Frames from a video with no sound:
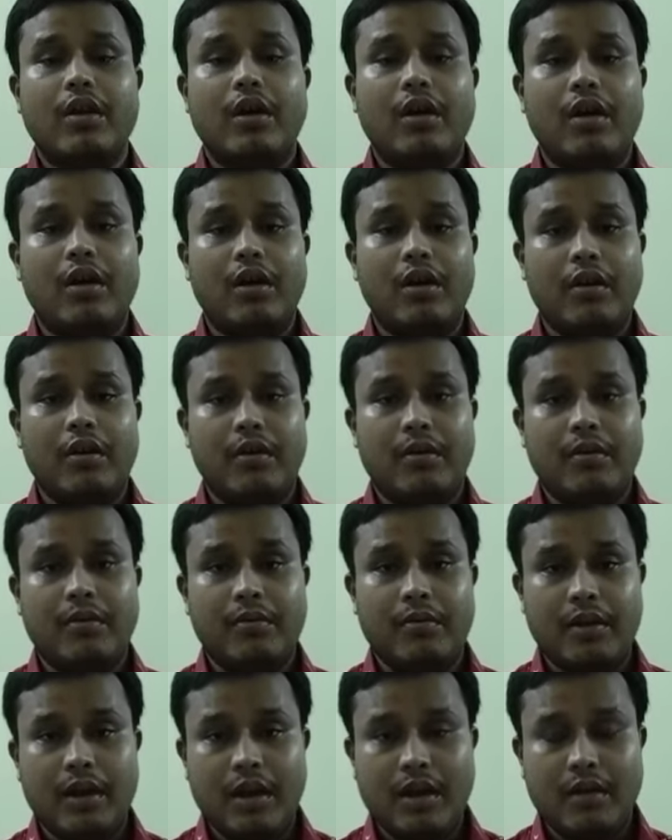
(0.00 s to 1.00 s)

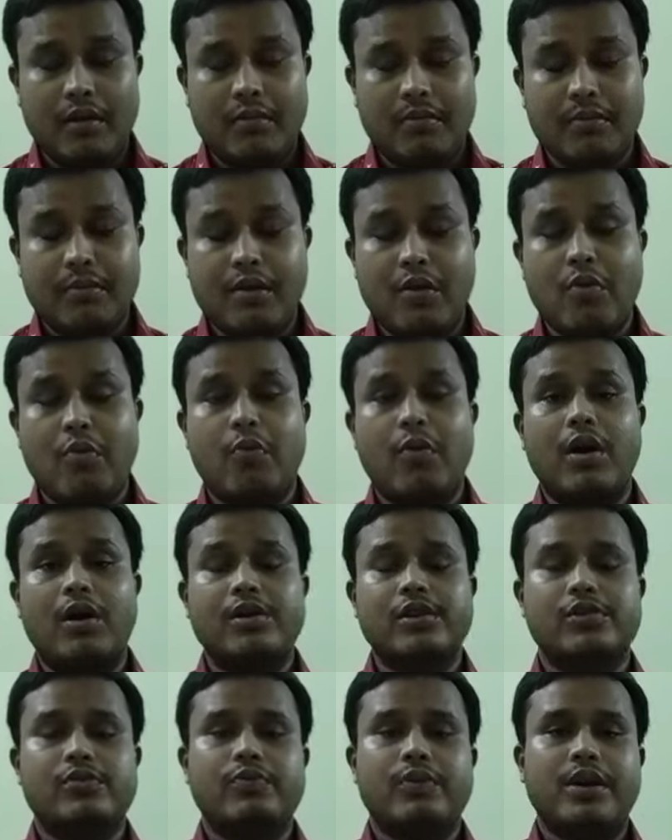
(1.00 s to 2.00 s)

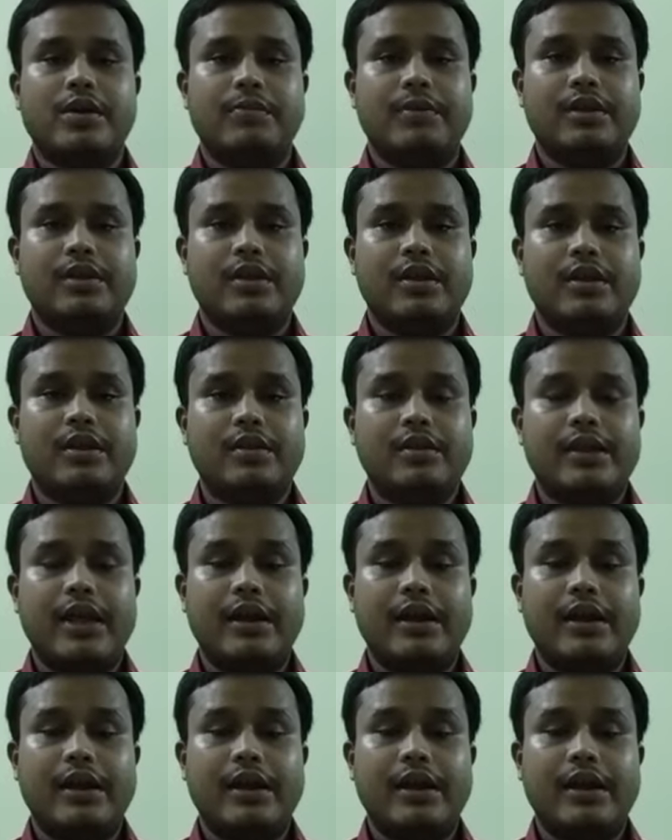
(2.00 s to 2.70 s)
words will be there,